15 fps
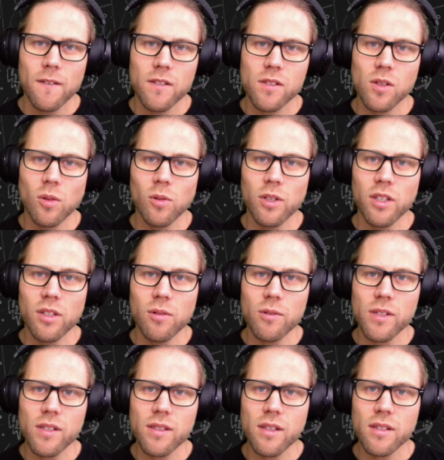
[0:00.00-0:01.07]
So he
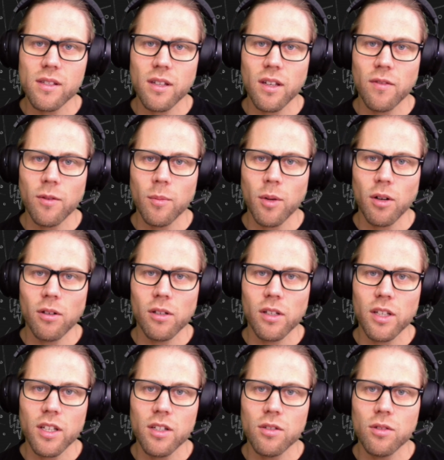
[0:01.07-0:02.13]
uses this ephemeral
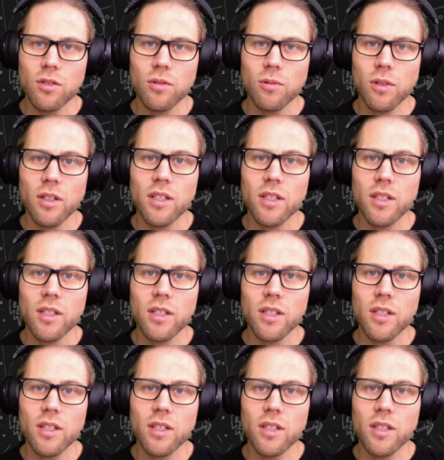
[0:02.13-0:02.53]
key to do